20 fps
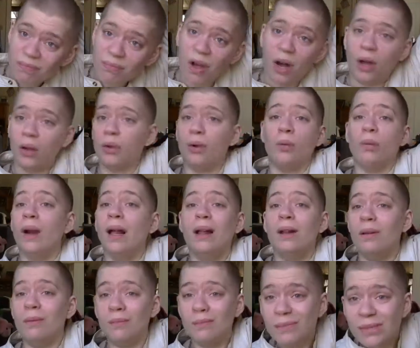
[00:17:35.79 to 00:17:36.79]
other
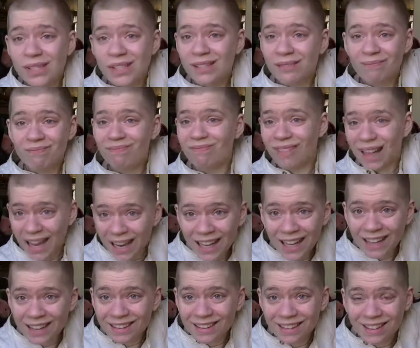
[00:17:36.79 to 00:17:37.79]
realms, that
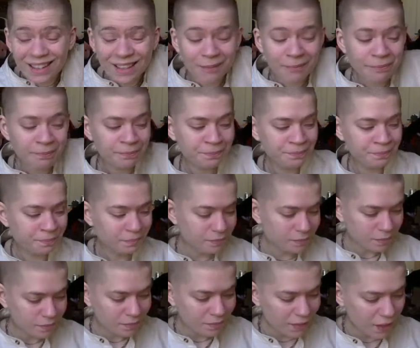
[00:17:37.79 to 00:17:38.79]
kind of thing.
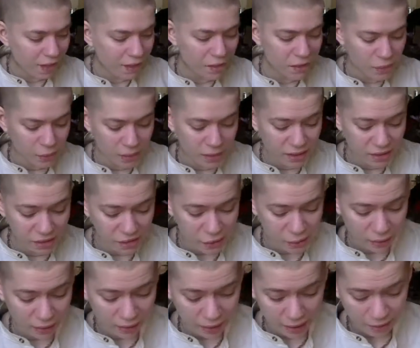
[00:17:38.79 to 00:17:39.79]
So it does
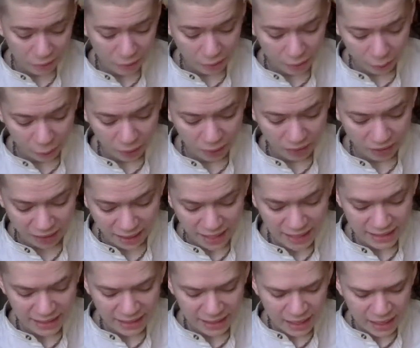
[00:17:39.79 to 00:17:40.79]
do a lot for
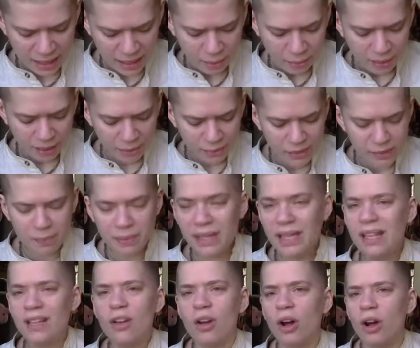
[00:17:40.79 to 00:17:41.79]
that, but I was
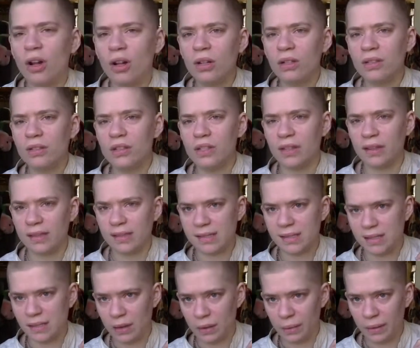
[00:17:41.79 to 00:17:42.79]
being called to this
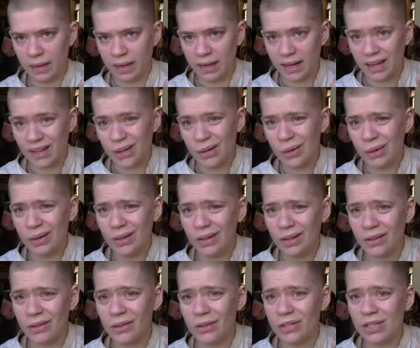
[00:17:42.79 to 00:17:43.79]
stone and I couldn't
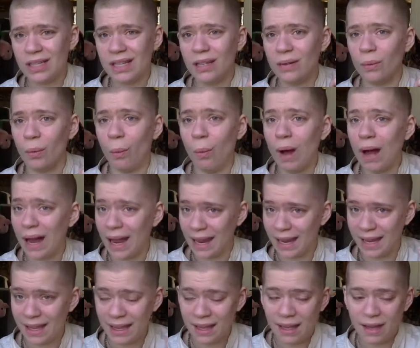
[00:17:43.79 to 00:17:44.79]
understand
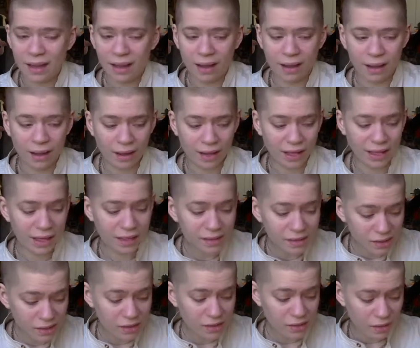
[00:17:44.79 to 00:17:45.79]
why. Uh, it
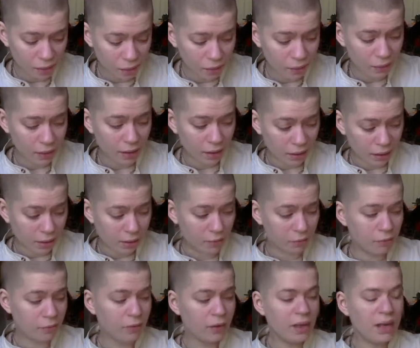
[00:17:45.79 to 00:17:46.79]
is a stone
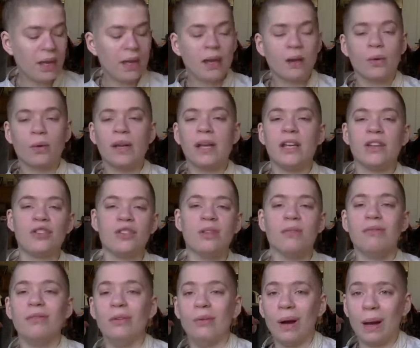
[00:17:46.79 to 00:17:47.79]
of creation
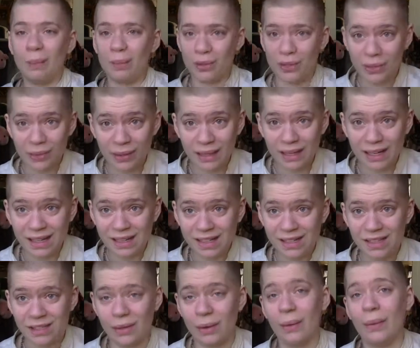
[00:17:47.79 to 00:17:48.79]
of new opportunities,
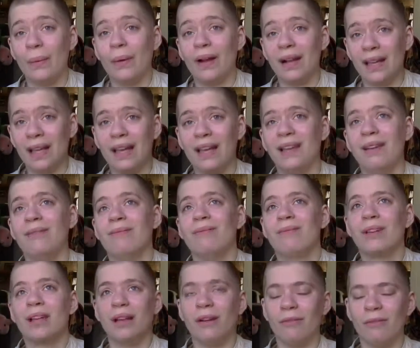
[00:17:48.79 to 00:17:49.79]
so again,
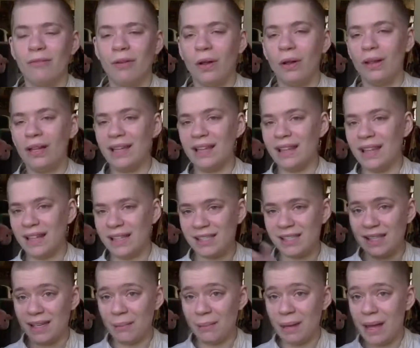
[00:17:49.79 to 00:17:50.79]
kind of falling in that
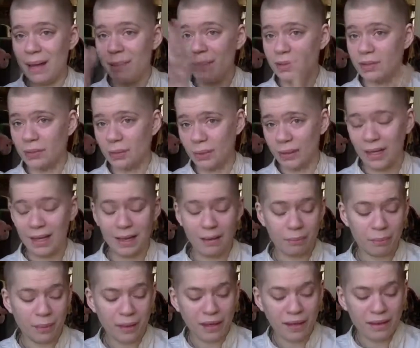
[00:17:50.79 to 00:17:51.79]
same epidote line.
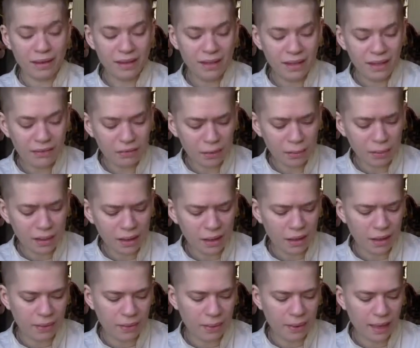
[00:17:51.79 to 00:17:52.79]
But even
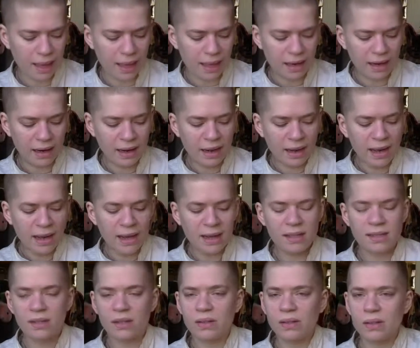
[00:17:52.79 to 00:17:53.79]
beyond that,
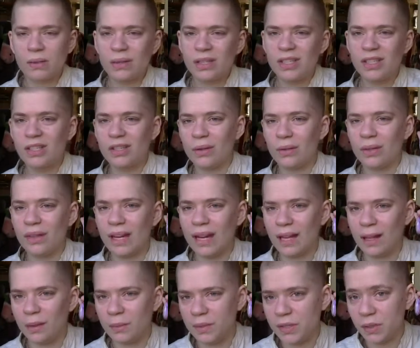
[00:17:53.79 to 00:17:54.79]
it's also a stone that
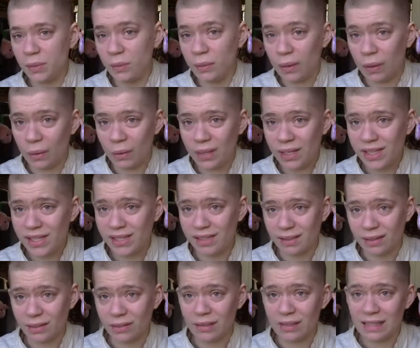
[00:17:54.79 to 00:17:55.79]
helps you notice
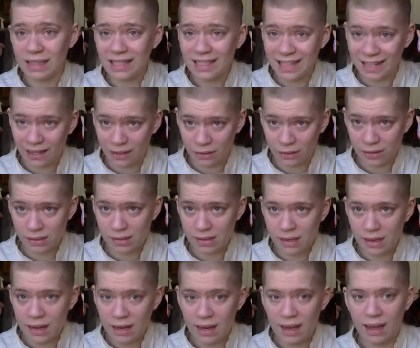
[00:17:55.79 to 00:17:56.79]
little details
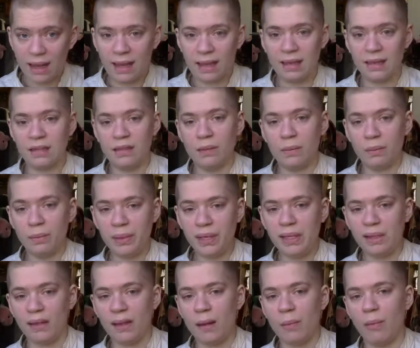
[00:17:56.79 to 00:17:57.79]
and be
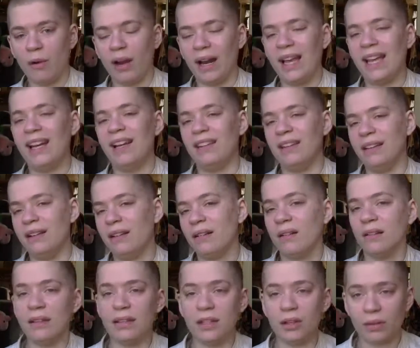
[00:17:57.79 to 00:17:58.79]
a lot more
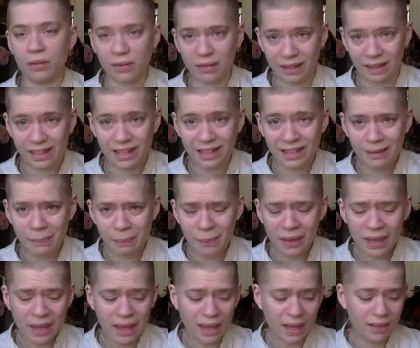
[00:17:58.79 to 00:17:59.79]
analytical in your thinking.
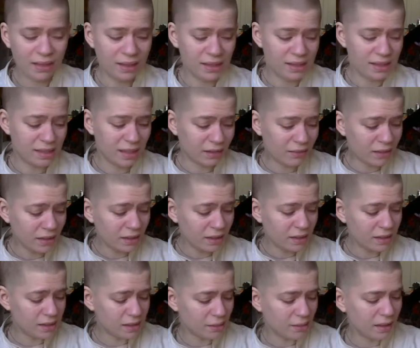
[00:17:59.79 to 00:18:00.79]
And that's
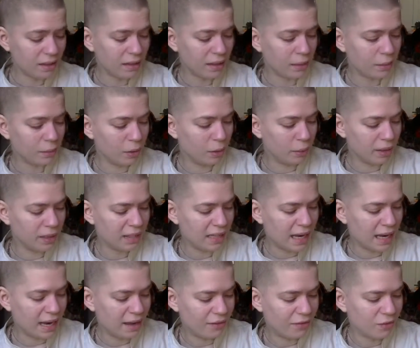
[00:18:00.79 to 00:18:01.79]
definitely something that I'm going to
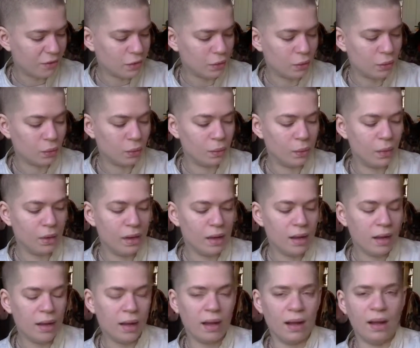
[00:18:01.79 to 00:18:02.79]
have to
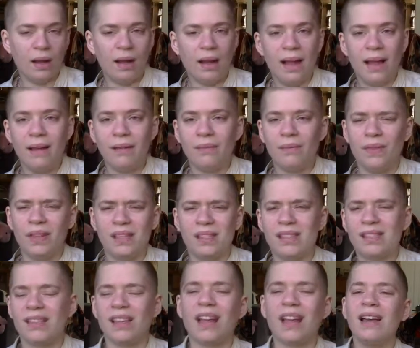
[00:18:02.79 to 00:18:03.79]
uh,
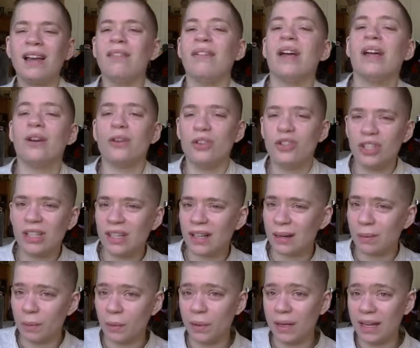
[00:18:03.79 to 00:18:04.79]
that's the of energy that
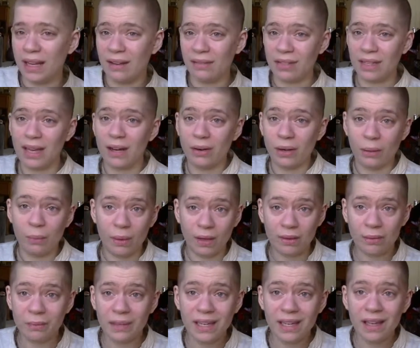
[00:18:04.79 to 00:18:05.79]
I'm going to have to carry
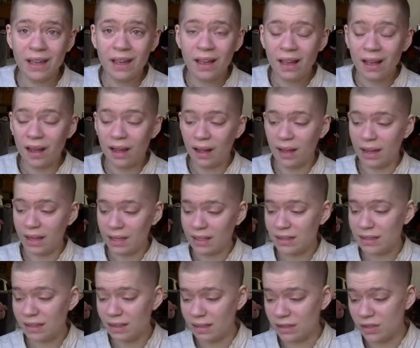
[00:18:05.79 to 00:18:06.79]
with me uh,
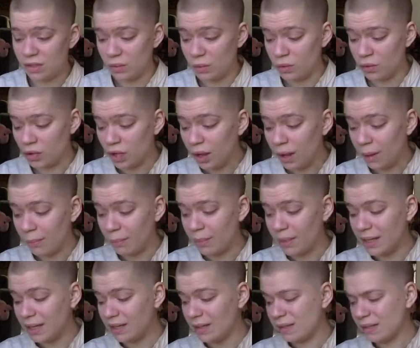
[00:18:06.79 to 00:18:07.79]
into this new job
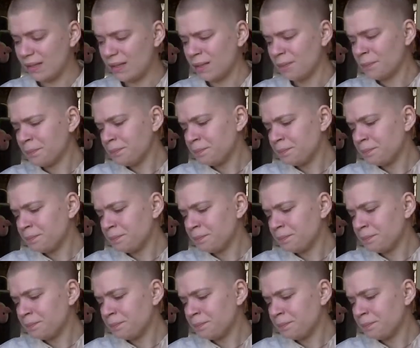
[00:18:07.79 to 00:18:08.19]
because